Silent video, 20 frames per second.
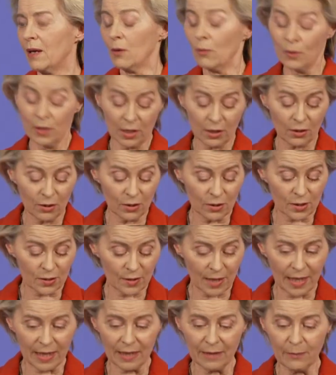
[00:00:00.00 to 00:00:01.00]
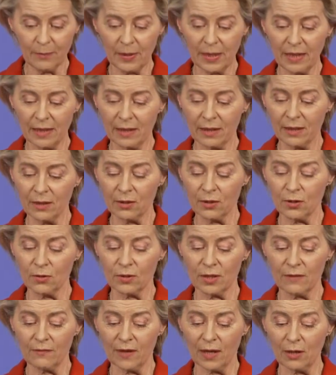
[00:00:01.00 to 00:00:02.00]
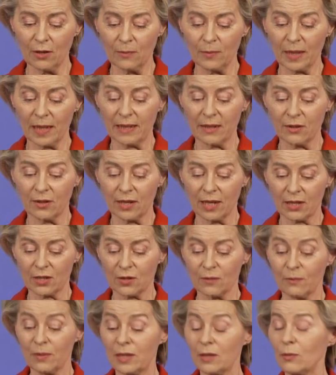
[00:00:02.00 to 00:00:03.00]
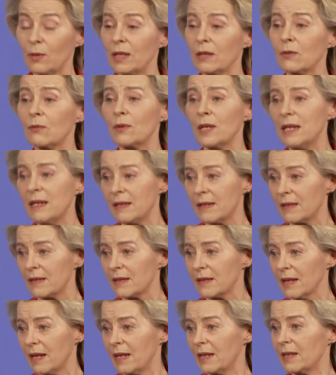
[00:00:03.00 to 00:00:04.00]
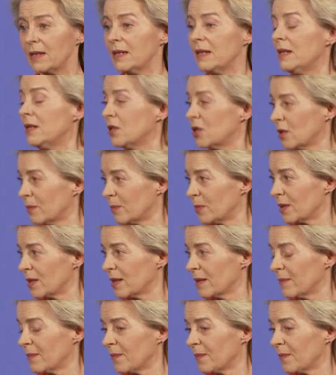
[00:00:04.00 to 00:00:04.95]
We are also helping to develop a connection between Greece and Egypt.